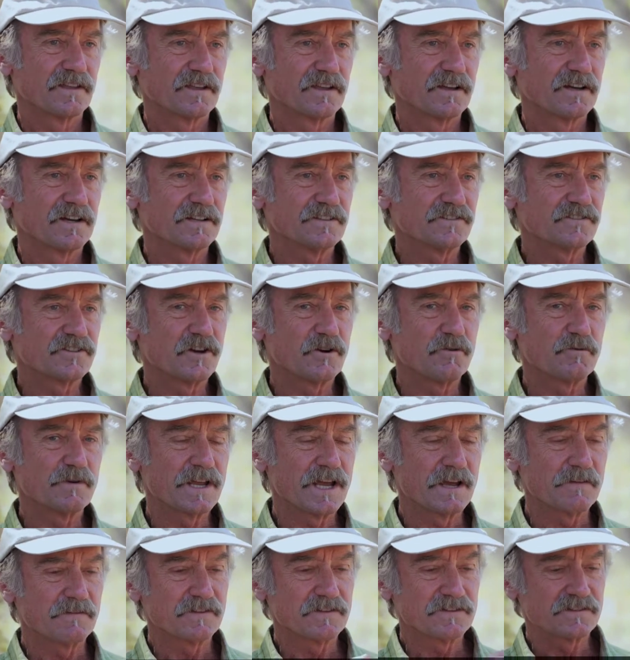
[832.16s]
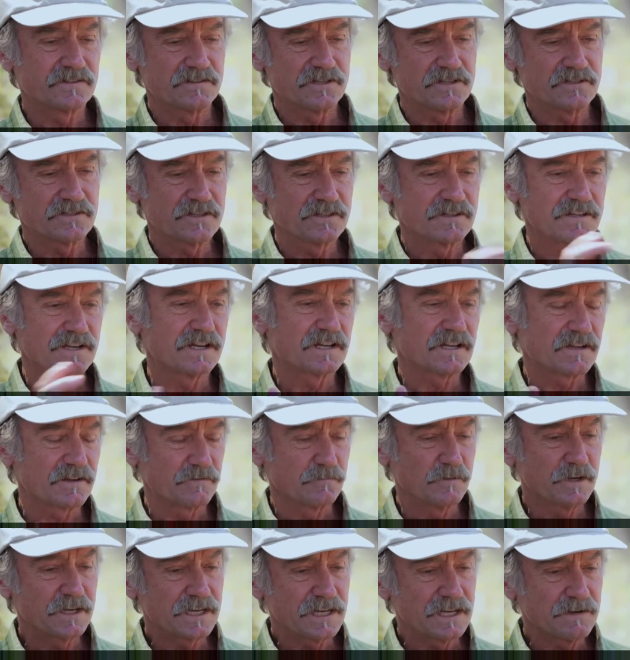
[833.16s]
And so we have this disconnect.
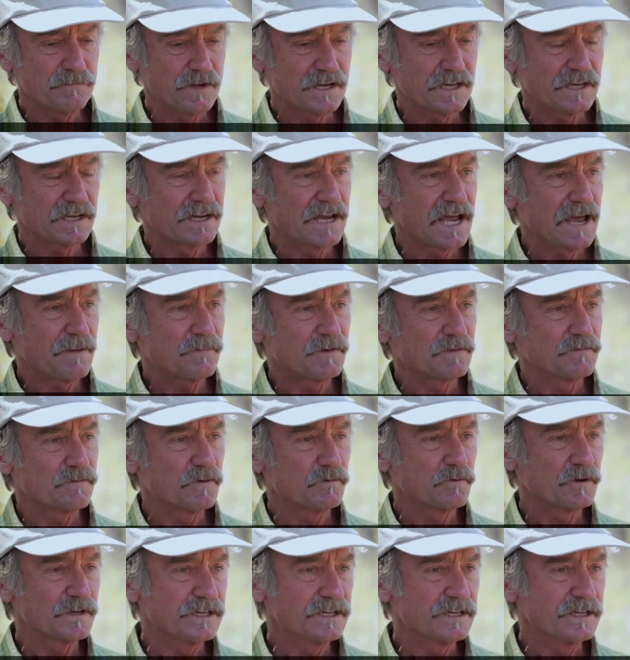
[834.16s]
We can make it happen, but we